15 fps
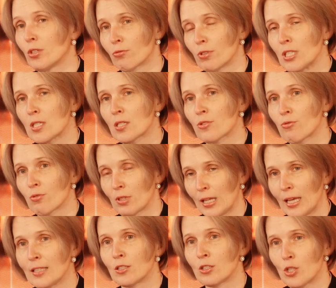risks
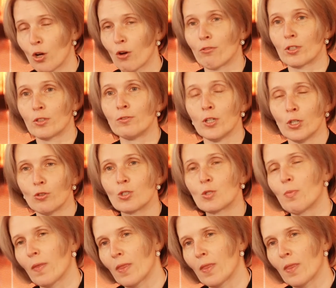related to our phones.